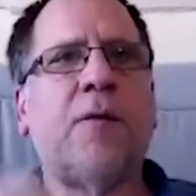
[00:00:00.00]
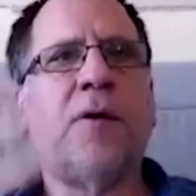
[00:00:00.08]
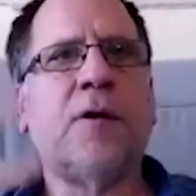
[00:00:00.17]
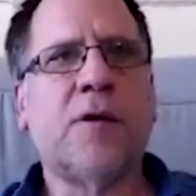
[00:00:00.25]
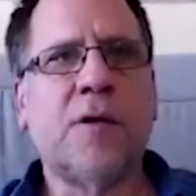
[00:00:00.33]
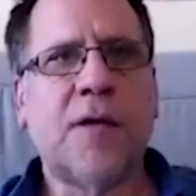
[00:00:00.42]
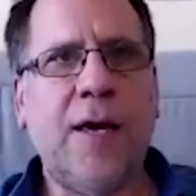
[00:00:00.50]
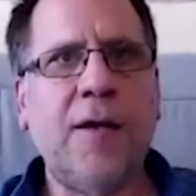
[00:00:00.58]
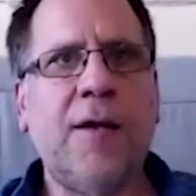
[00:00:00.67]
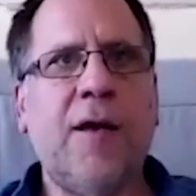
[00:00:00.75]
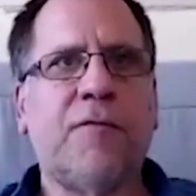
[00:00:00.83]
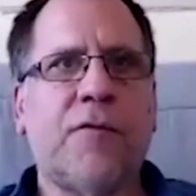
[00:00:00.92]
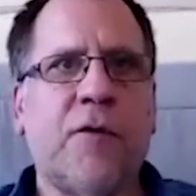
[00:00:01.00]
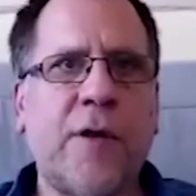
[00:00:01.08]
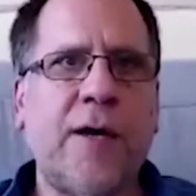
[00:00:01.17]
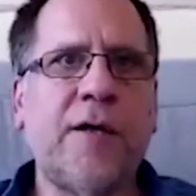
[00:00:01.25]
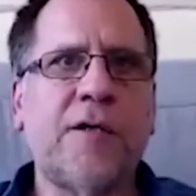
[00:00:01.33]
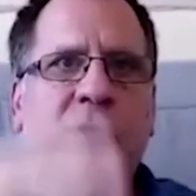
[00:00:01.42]
Well, a good candidate for
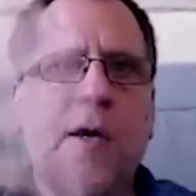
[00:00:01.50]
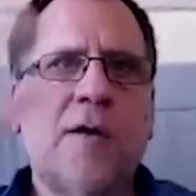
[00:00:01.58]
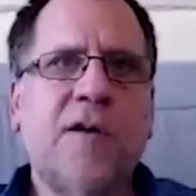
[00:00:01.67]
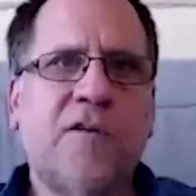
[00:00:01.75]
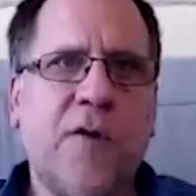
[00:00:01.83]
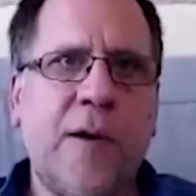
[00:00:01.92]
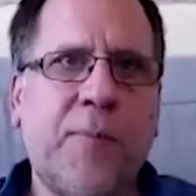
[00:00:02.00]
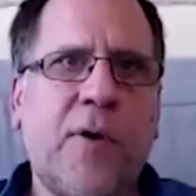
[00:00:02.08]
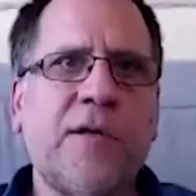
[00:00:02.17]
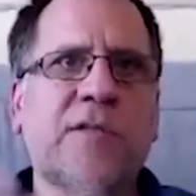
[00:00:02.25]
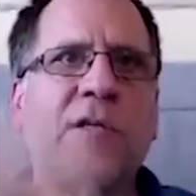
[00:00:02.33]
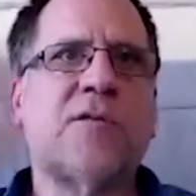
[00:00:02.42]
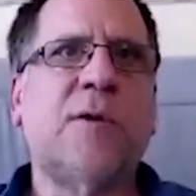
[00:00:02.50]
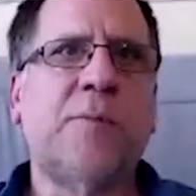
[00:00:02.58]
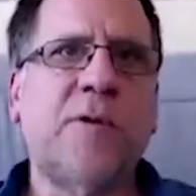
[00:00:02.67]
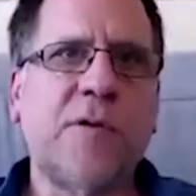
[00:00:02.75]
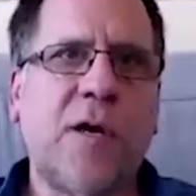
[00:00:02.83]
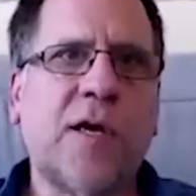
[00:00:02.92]
that is this very process we've
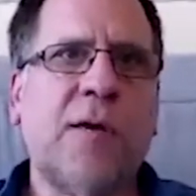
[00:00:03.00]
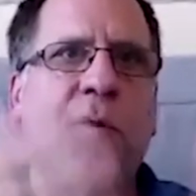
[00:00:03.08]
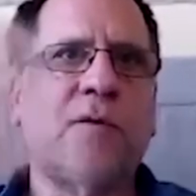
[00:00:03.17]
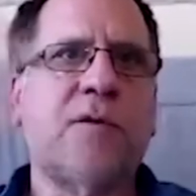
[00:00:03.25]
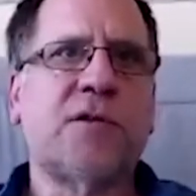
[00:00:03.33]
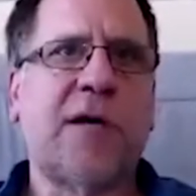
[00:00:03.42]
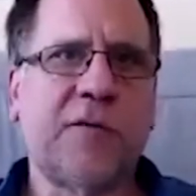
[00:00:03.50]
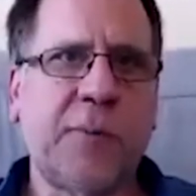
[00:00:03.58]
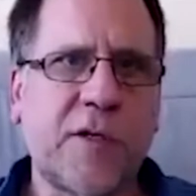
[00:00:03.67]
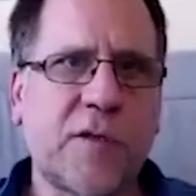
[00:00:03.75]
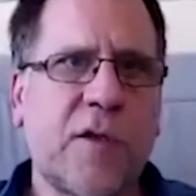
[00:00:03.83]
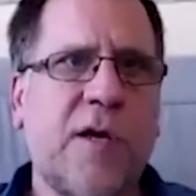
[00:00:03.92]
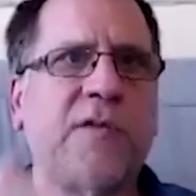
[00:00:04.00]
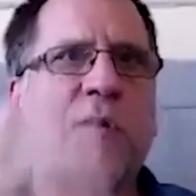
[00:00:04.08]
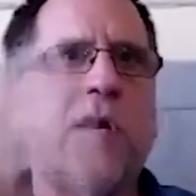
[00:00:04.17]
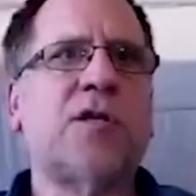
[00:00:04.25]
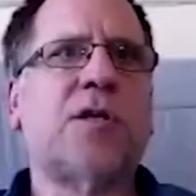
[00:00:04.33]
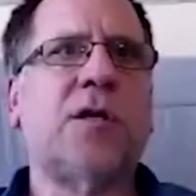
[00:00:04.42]
been talking about, this
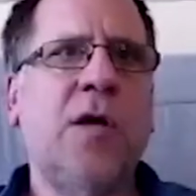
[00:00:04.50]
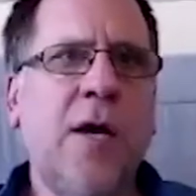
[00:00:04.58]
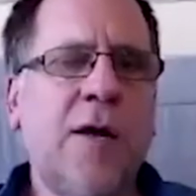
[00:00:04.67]
aspectualization,